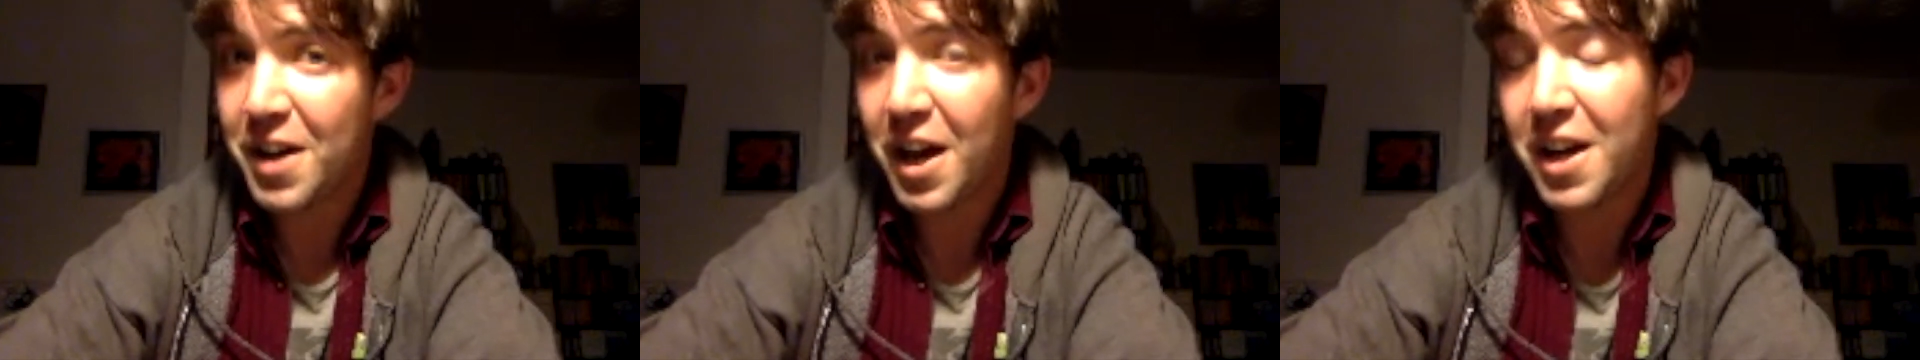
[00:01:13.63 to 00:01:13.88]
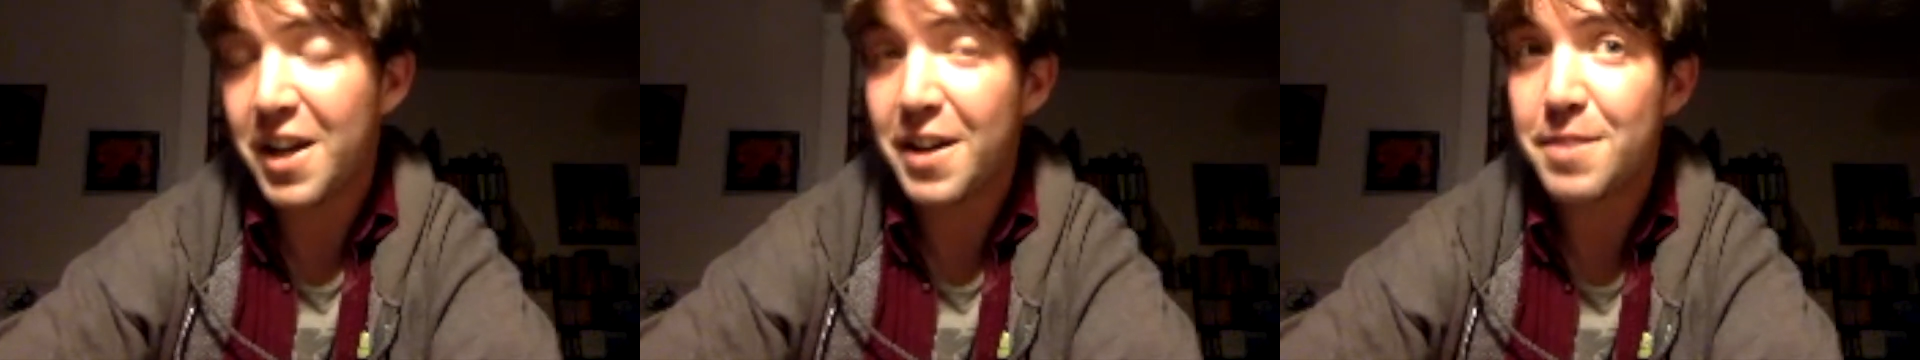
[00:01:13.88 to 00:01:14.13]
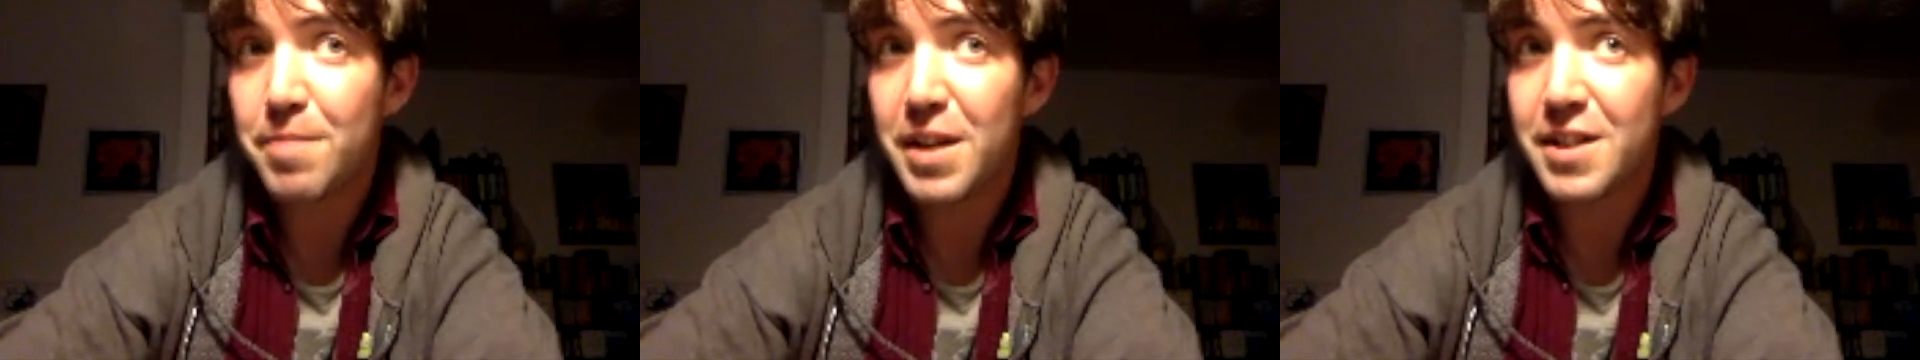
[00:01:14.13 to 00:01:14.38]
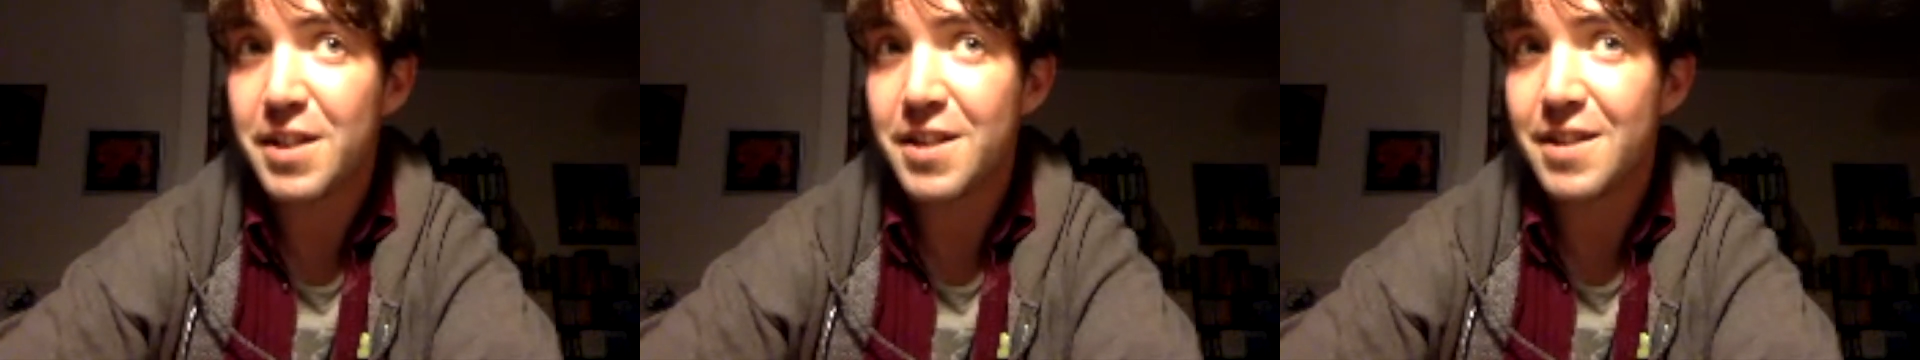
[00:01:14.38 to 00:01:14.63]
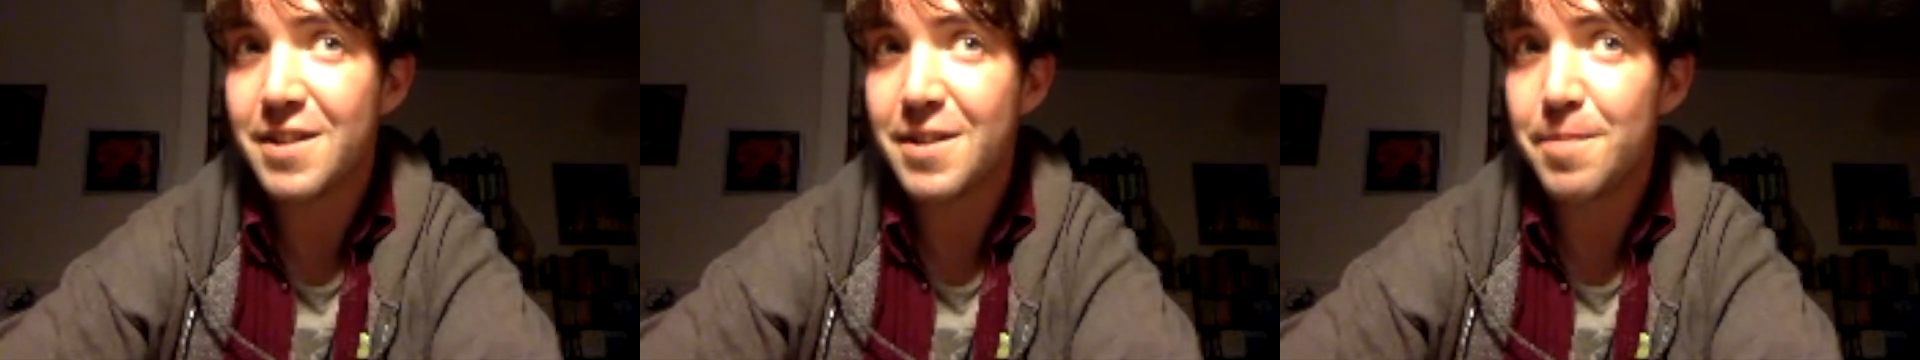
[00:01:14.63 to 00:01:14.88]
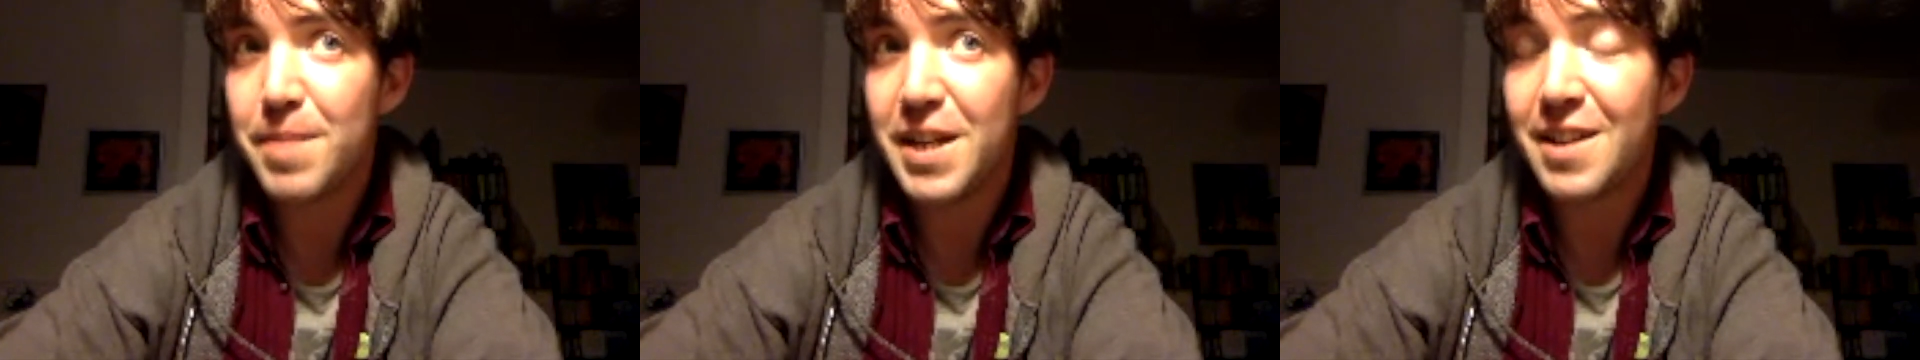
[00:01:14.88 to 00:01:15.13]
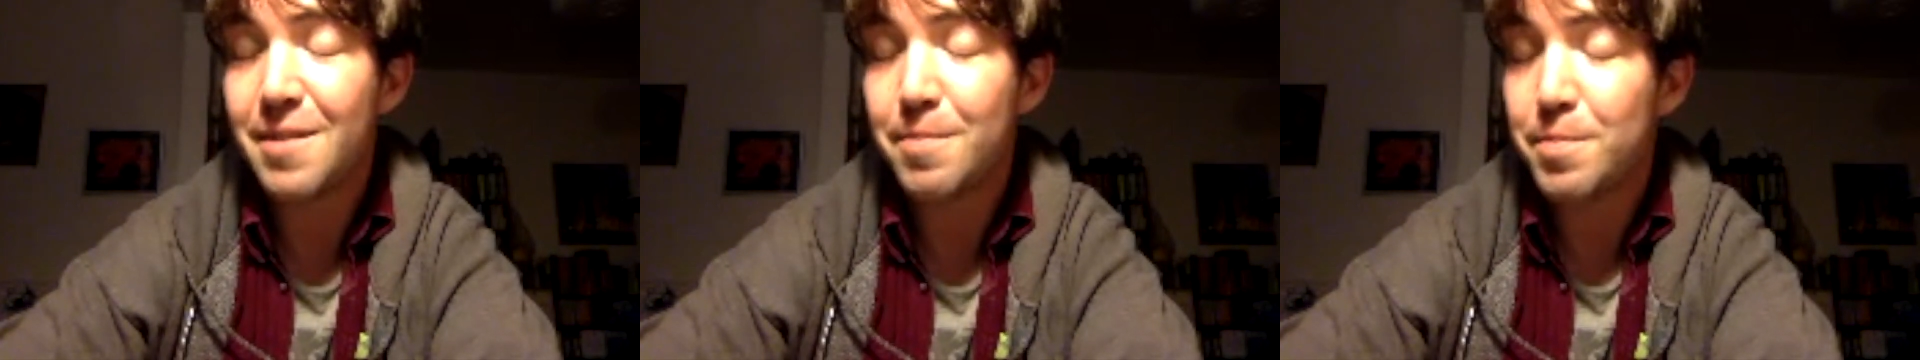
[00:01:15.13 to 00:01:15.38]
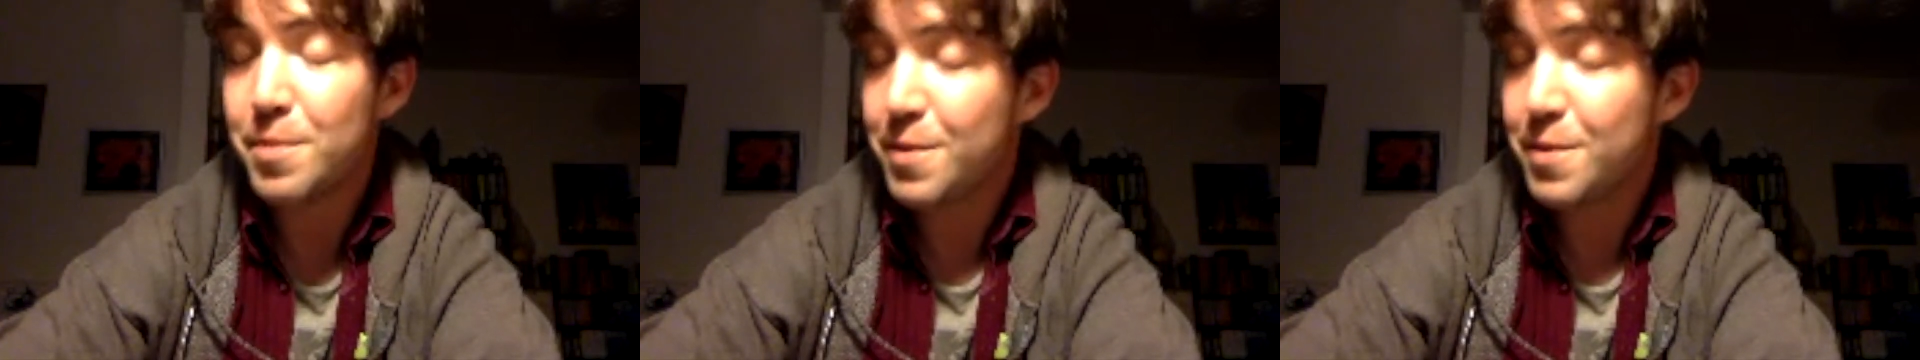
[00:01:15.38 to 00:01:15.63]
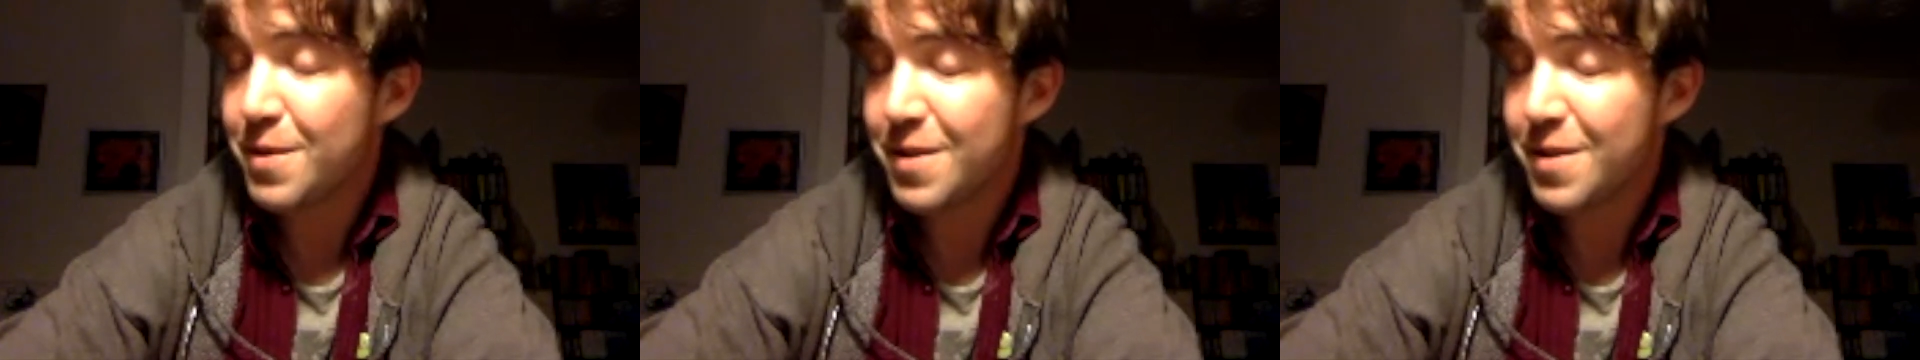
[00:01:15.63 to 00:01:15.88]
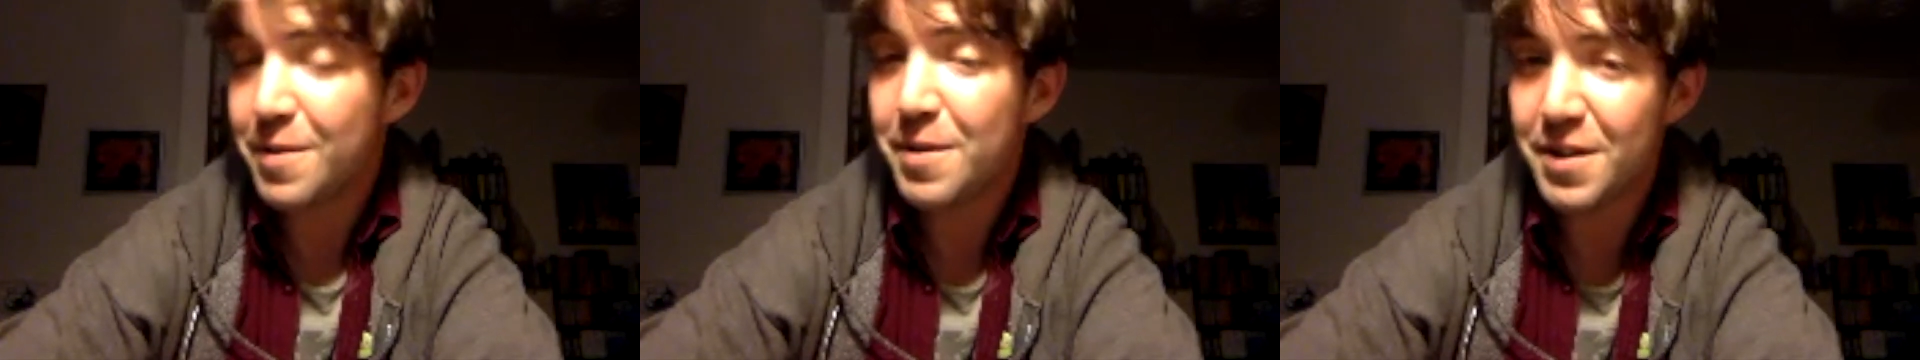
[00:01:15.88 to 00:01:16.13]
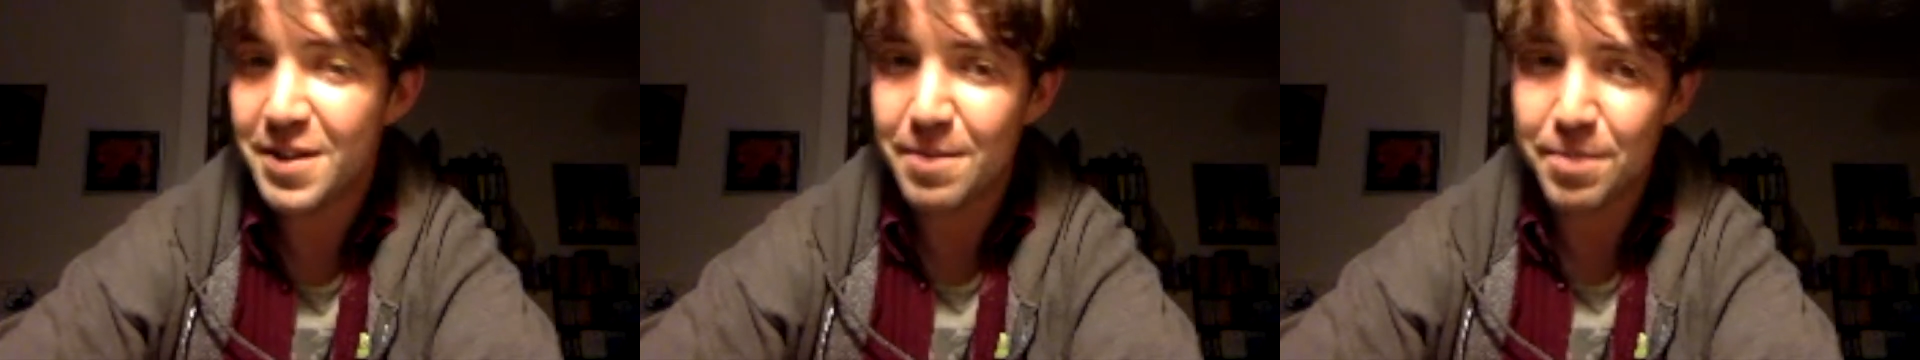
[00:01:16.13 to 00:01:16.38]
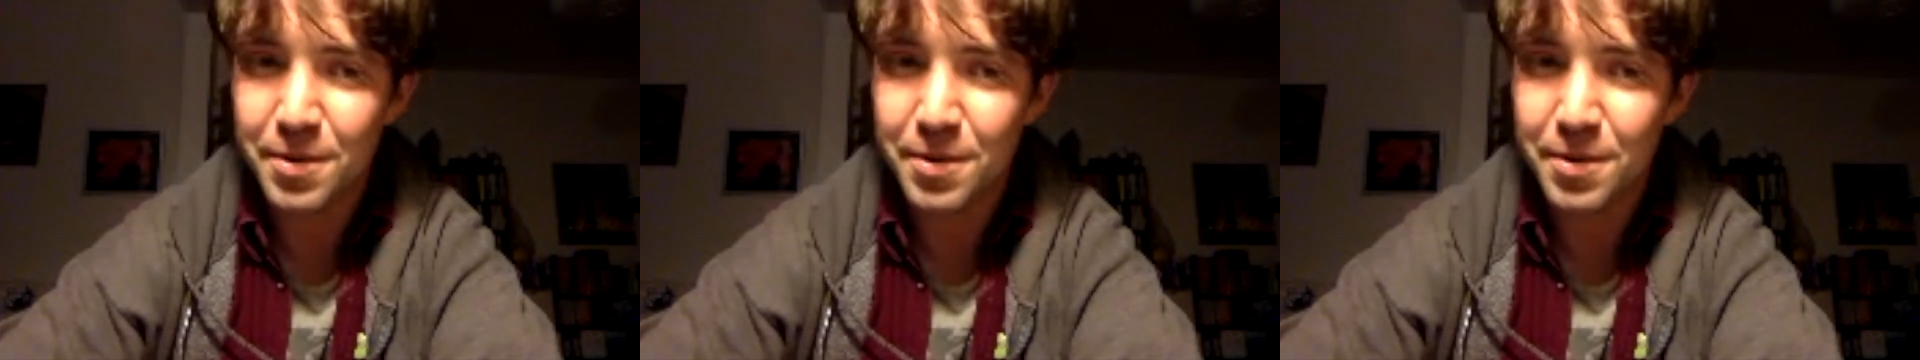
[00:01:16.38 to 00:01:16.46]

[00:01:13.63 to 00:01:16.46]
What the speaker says: and I expect it to be more so as it